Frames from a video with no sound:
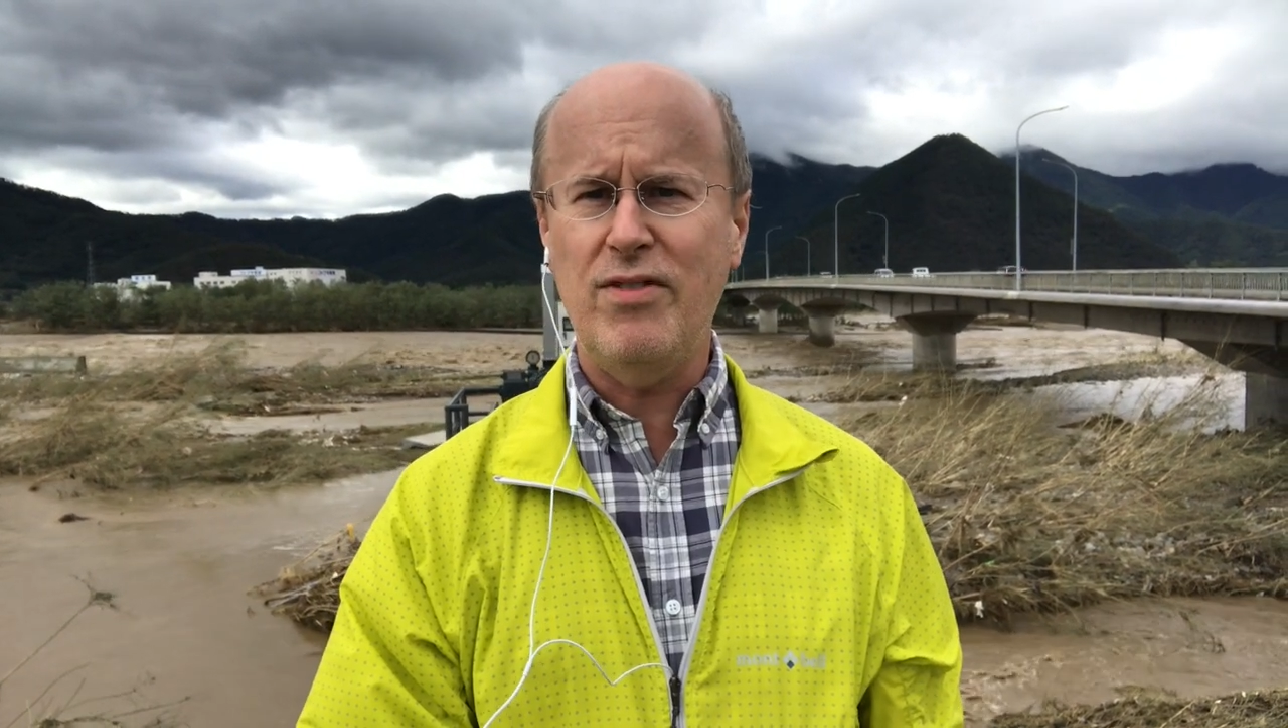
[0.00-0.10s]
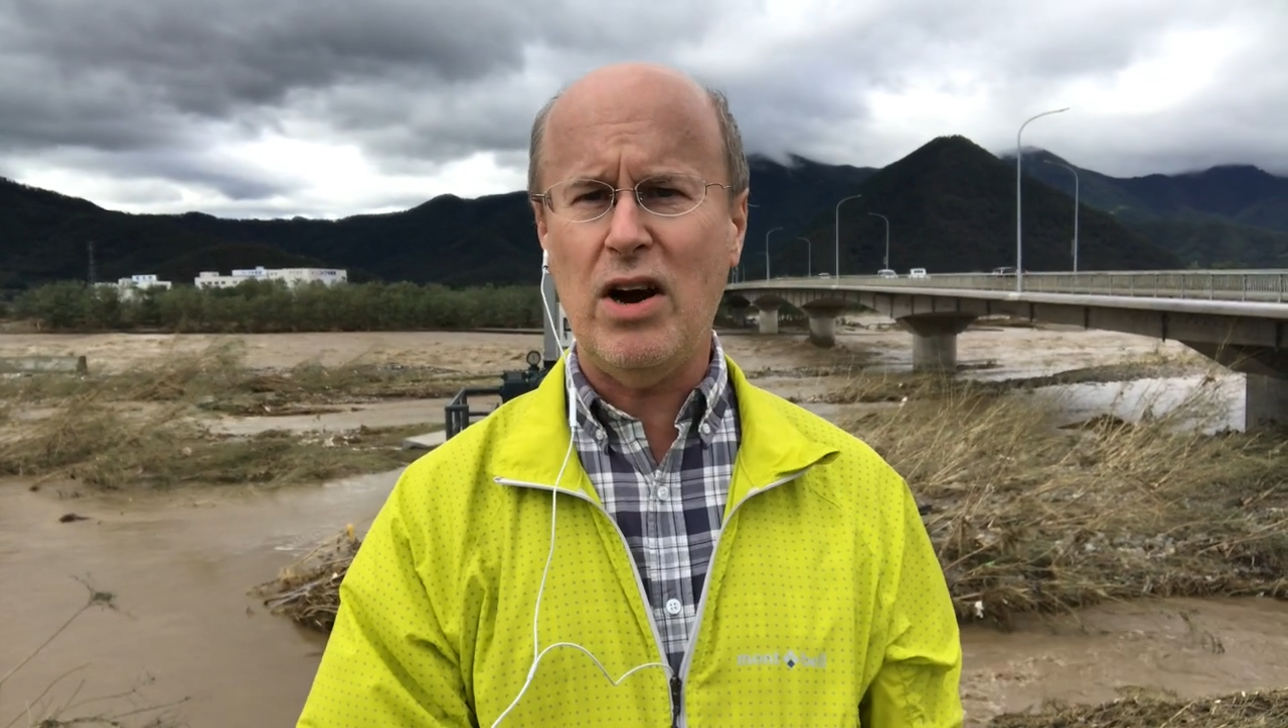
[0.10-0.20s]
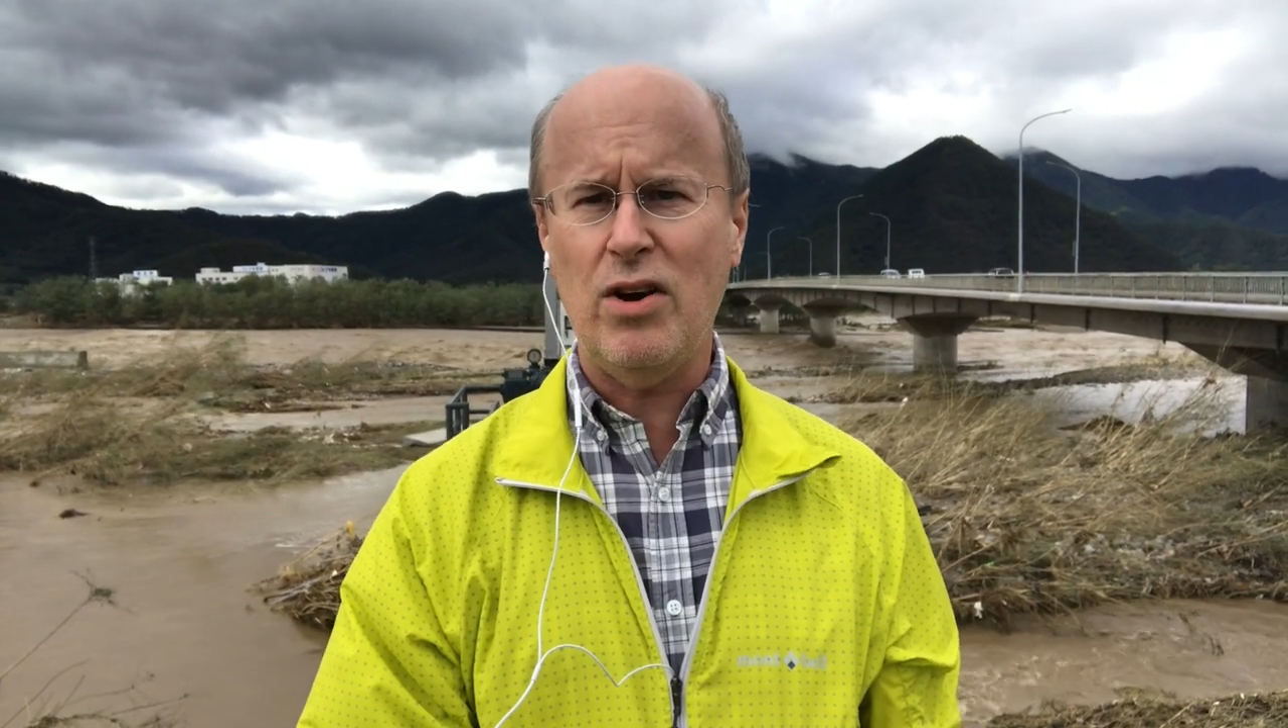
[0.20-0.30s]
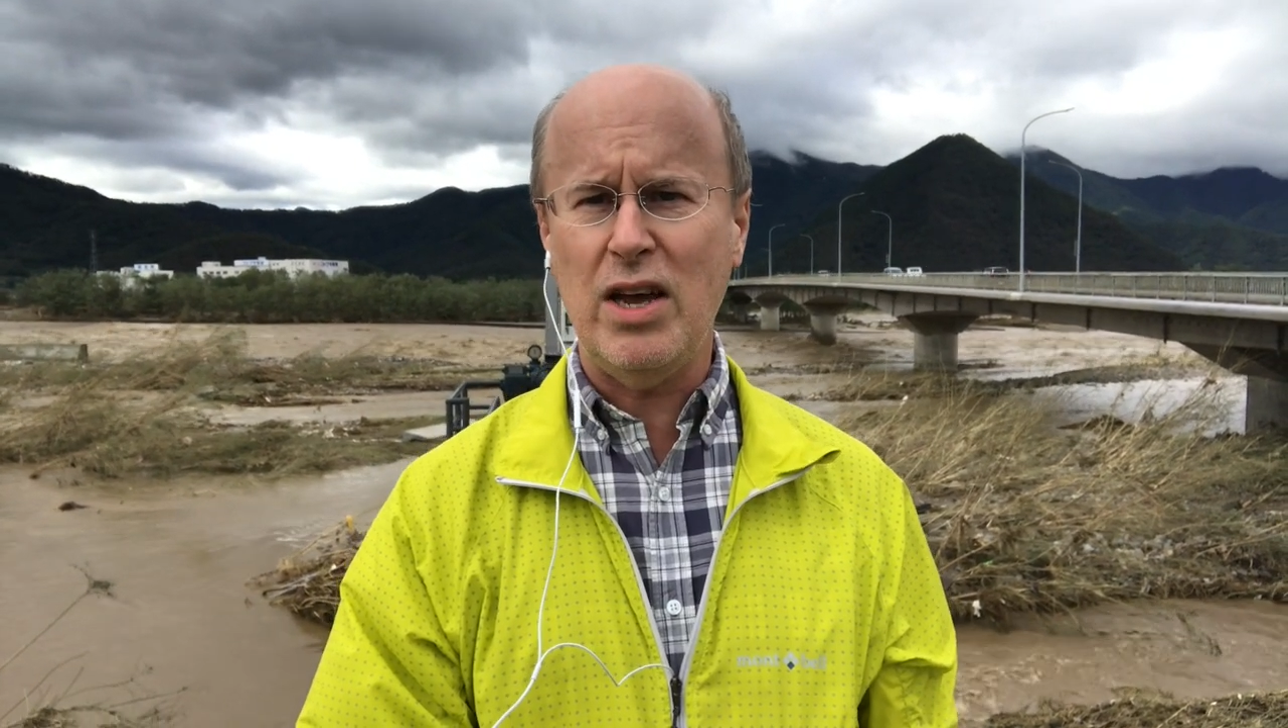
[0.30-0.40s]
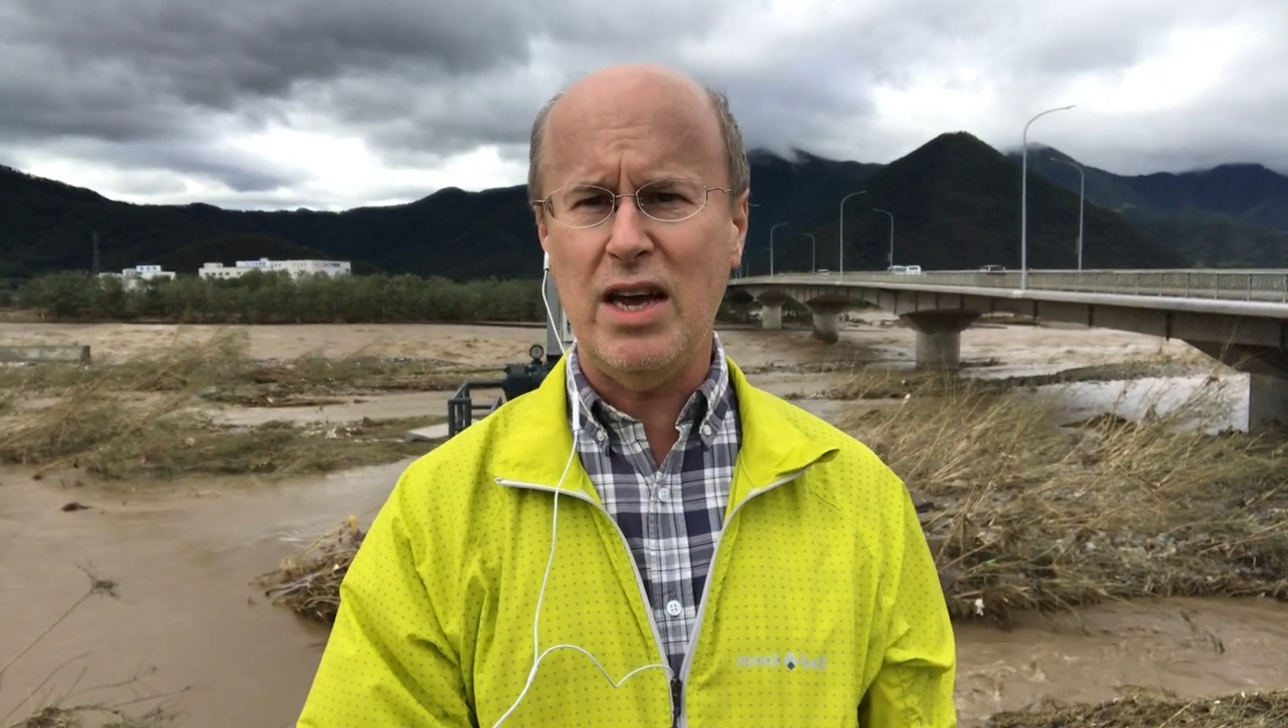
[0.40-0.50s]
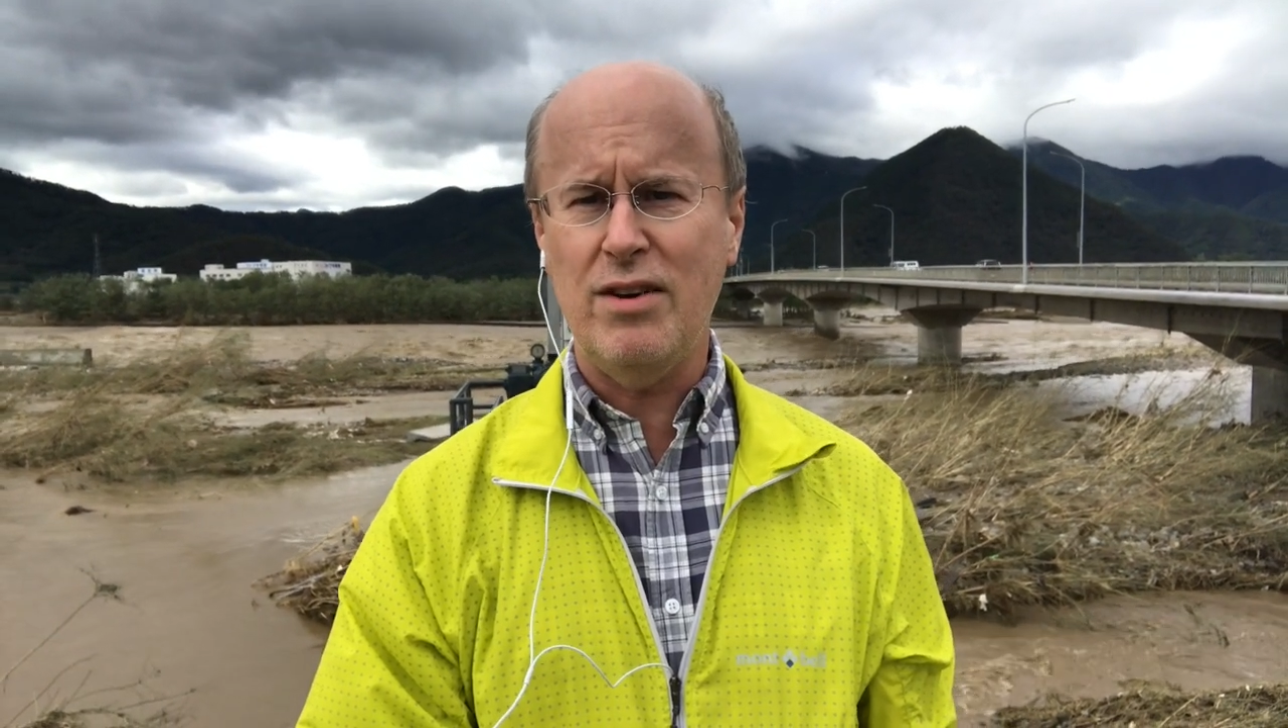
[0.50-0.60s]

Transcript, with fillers: very